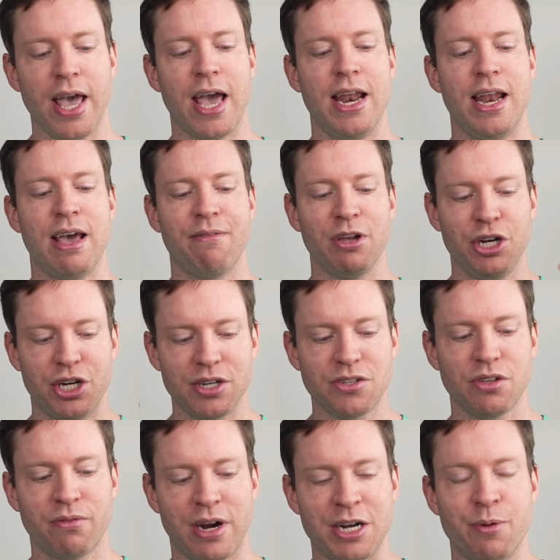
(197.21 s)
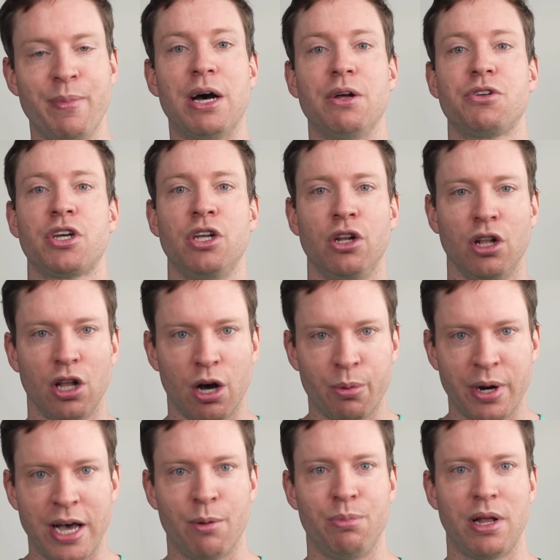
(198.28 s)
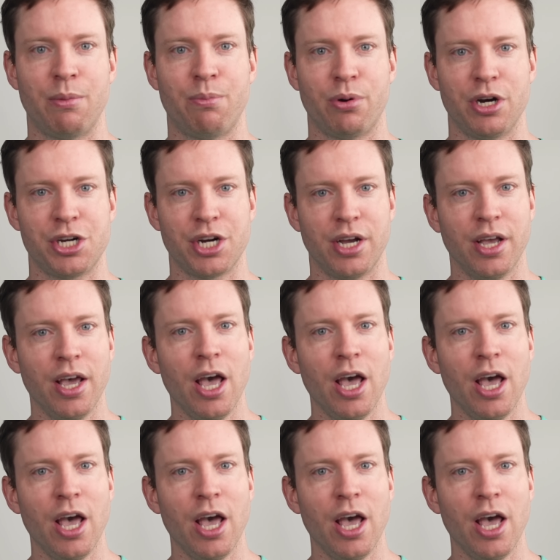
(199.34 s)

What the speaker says: and having just the right amount can lower our blood pressure.